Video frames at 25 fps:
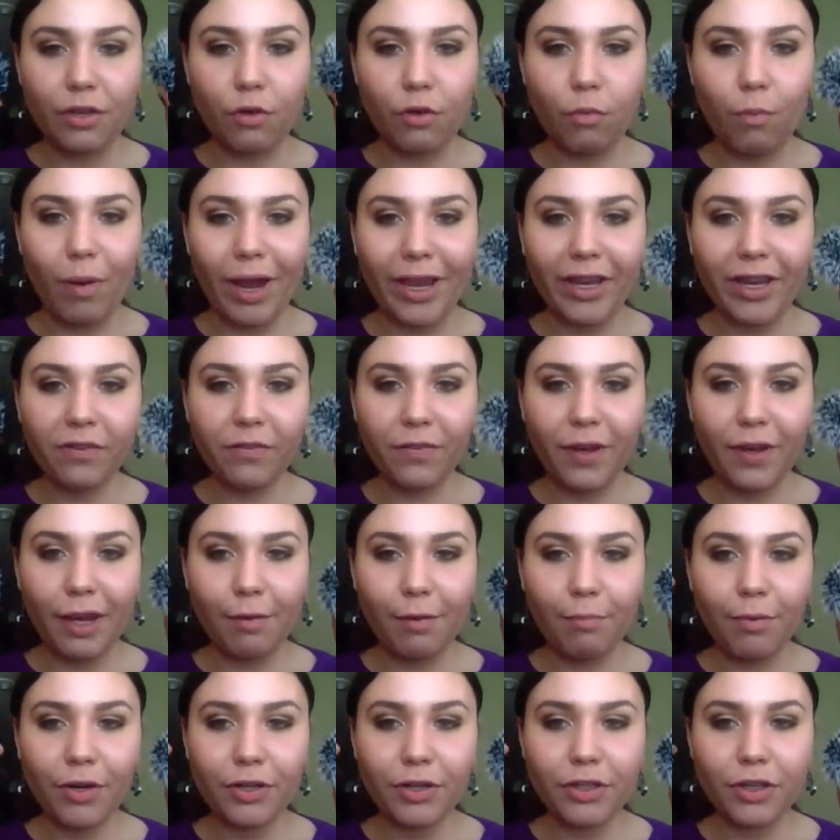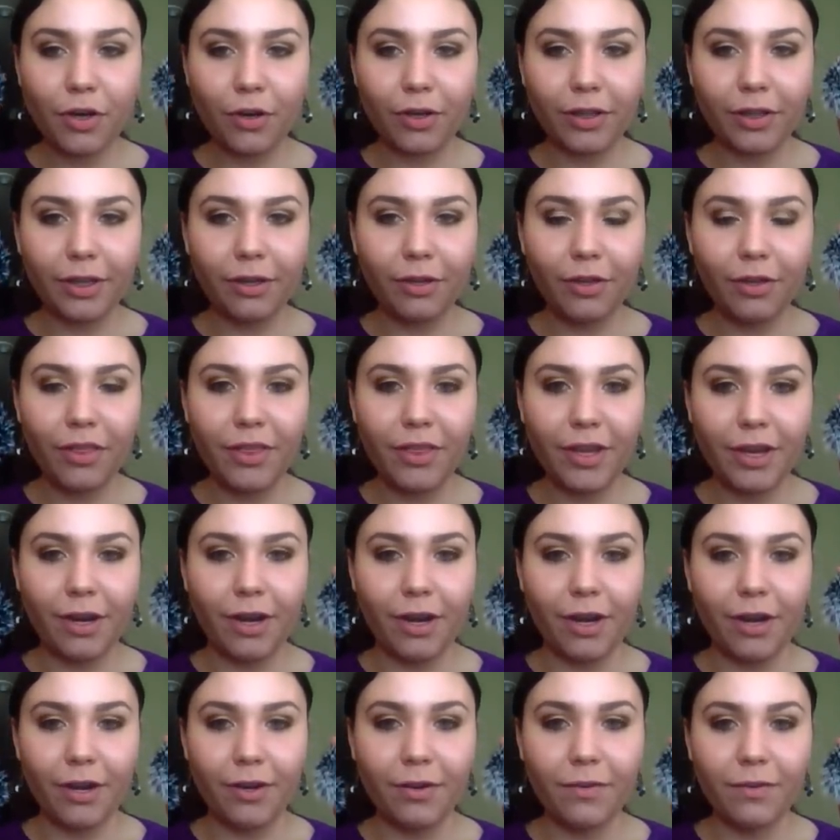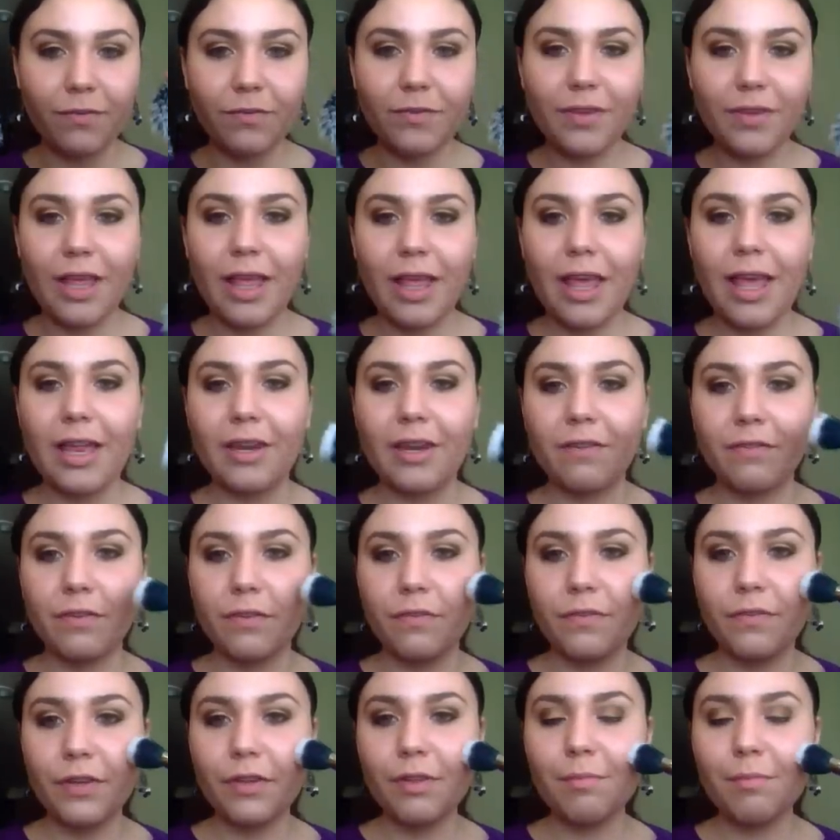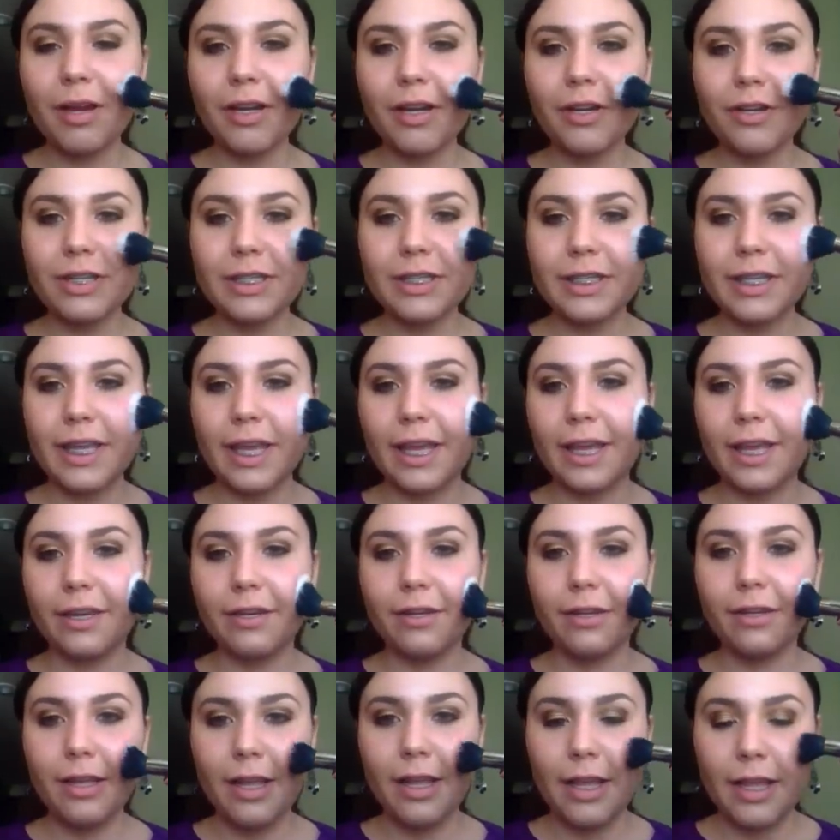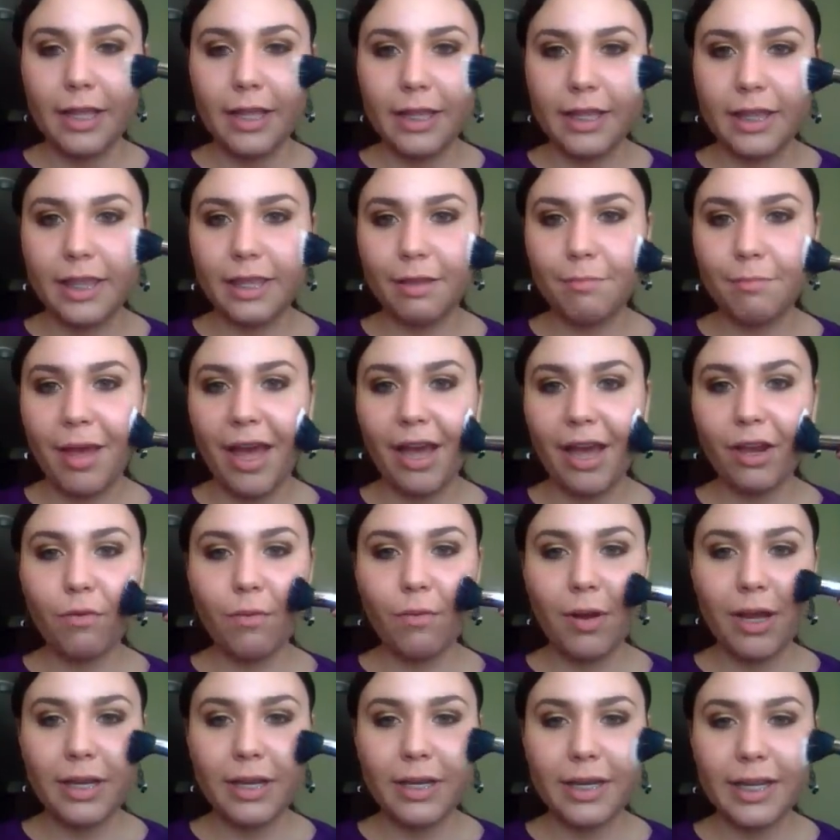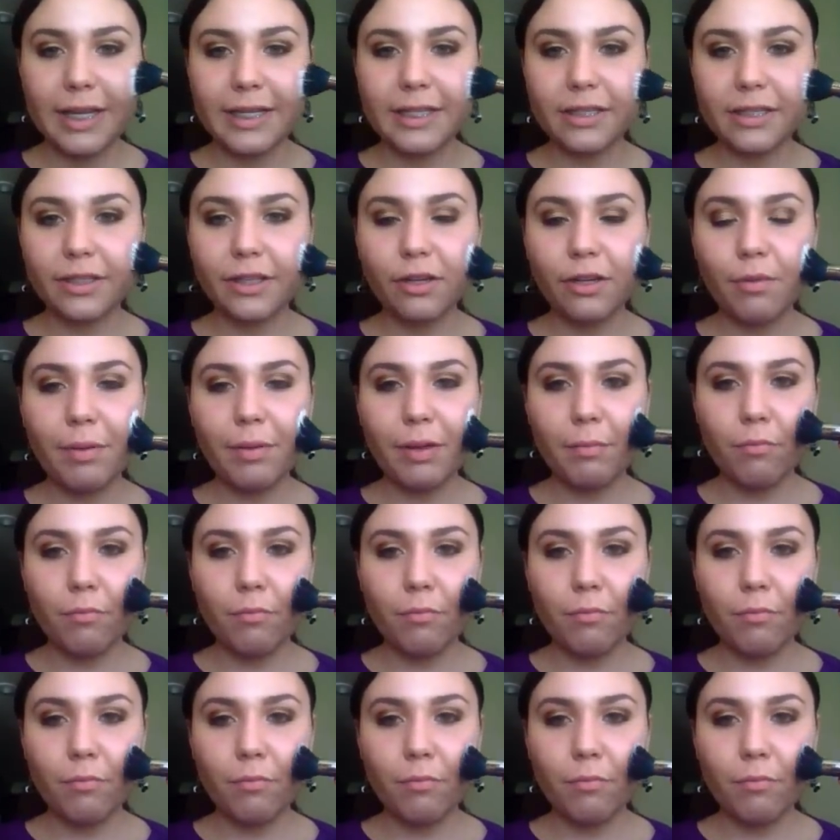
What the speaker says: white fibers are a little thicker, and if you feel them on your skin, the MAC one, it's a little